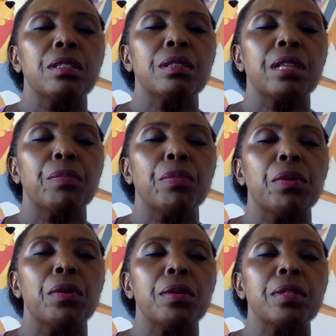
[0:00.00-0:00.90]
The
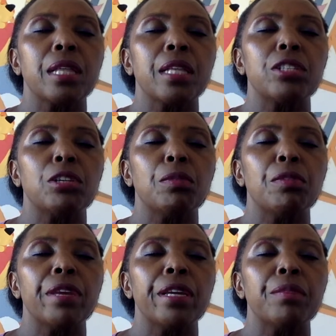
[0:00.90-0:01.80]
pause at the top of the
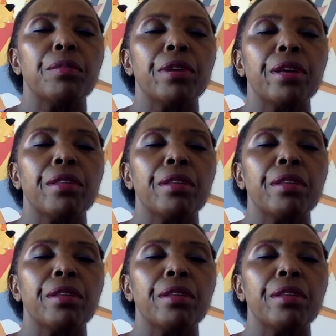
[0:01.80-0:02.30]
in-breath.